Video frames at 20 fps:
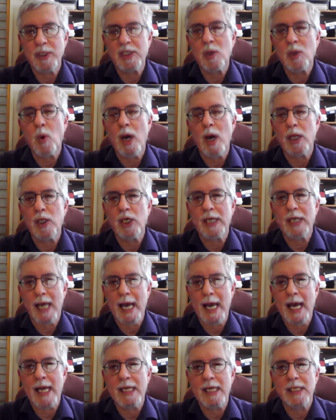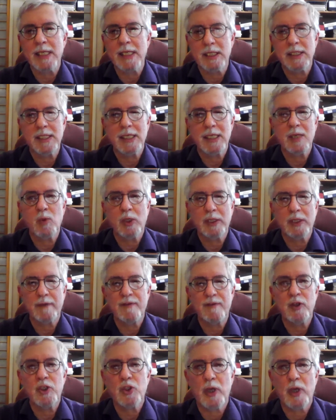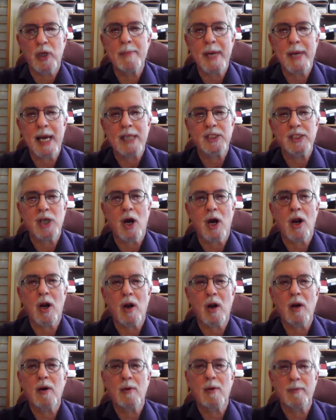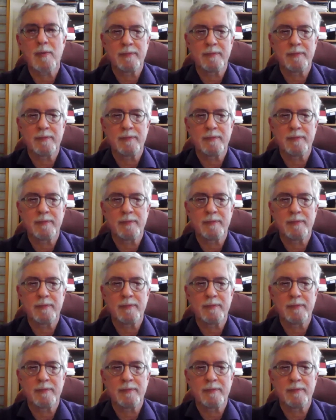We still want to look ahead to see what the future impacts are.